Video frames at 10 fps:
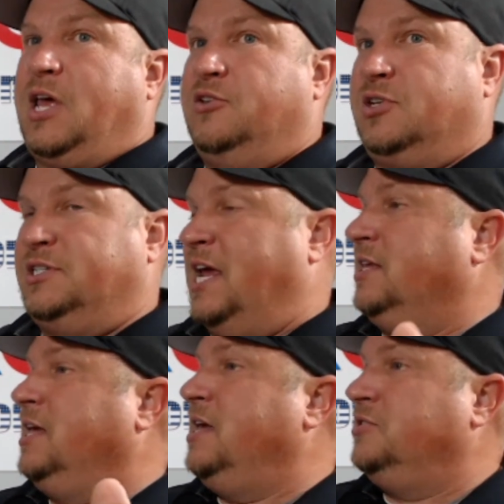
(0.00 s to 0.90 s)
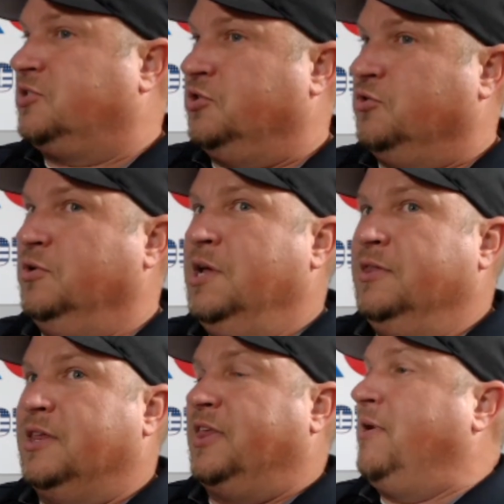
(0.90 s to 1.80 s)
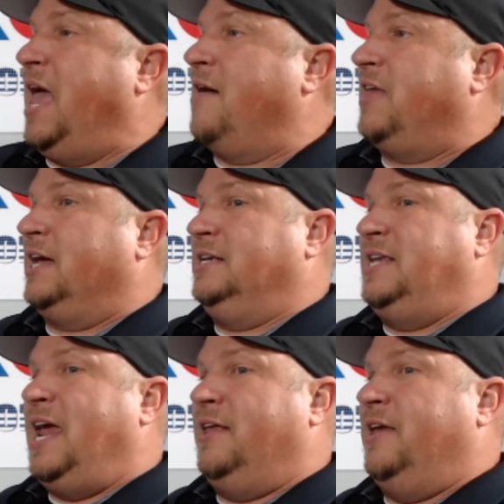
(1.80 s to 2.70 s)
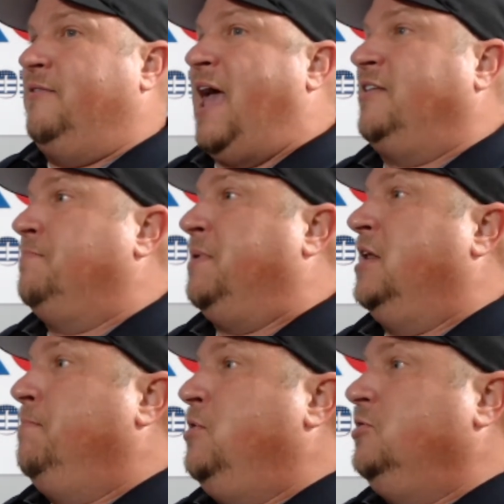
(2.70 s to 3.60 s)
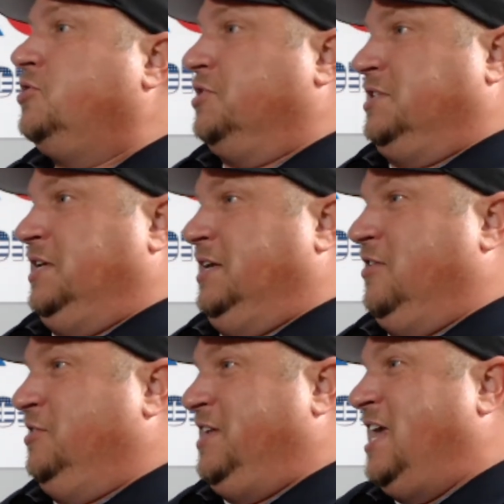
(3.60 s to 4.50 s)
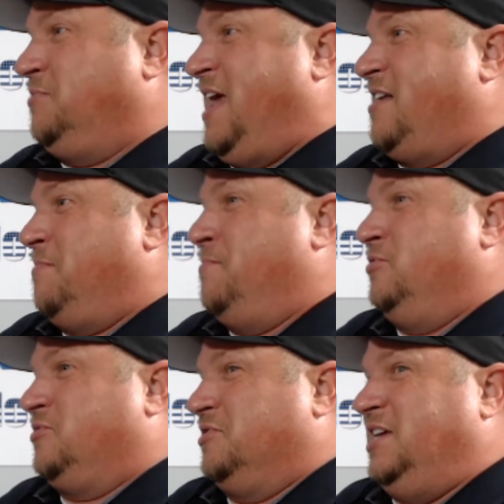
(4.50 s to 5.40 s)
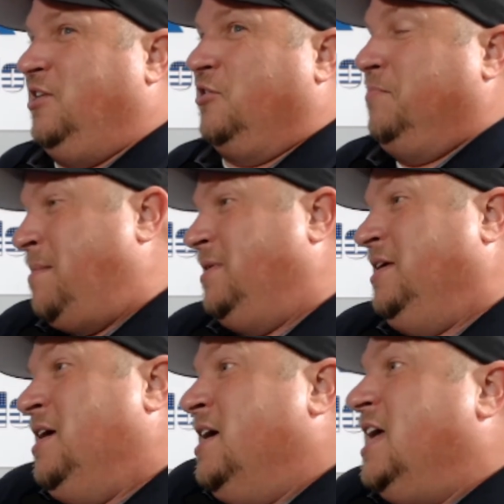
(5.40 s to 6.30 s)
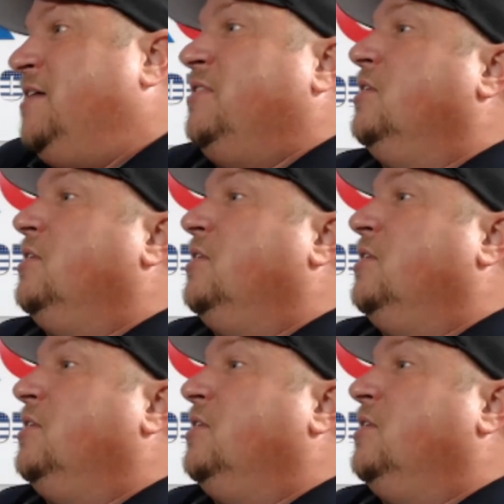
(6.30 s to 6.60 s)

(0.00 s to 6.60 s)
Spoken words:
that I used to take the kids to, that they would have like a date and they would have to be in a booster seat. Their dates would have to be in a booster seat, or maybe even.